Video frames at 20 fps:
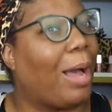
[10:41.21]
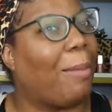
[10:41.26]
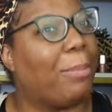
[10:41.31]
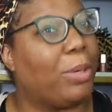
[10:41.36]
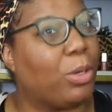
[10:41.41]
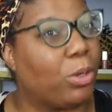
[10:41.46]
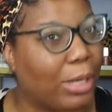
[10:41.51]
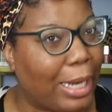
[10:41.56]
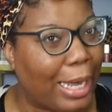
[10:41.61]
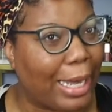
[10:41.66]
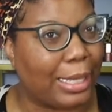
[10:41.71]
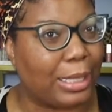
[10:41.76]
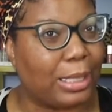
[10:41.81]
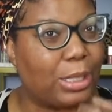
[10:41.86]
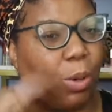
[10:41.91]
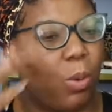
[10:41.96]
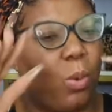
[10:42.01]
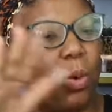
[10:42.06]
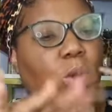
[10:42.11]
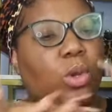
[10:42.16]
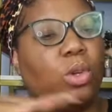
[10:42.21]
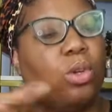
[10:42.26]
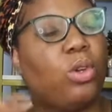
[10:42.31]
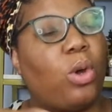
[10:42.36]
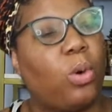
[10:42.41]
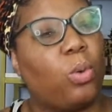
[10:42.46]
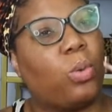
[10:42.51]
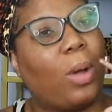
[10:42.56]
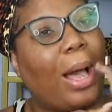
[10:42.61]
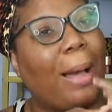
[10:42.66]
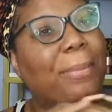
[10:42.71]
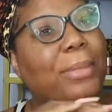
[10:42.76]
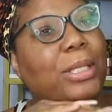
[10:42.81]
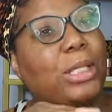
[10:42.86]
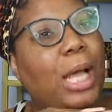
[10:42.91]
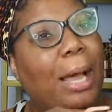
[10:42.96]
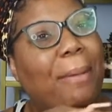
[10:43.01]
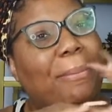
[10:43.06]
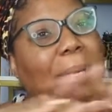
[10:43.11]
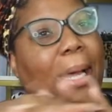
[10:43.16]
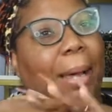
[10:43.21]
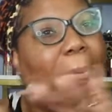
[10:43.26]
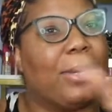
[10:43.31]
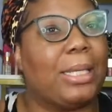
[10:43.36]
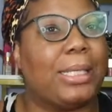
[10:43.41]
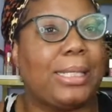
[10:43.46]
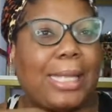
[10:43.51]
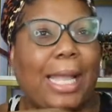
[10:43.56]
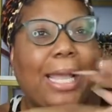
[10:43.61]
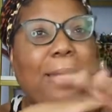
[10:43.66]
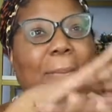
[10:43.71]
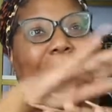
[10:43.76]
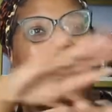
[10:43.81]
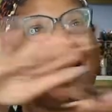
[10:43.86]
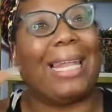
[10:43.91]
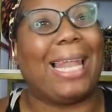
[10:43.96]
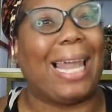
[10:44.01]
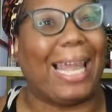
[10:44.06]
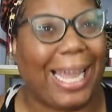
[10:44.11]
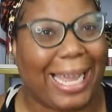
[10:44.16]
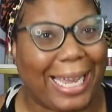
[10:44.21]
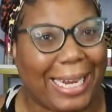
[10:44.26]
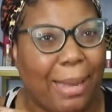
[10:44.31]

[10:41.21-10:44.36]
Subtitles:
I'm middle class, so you know, I'm gonna stay in my lane.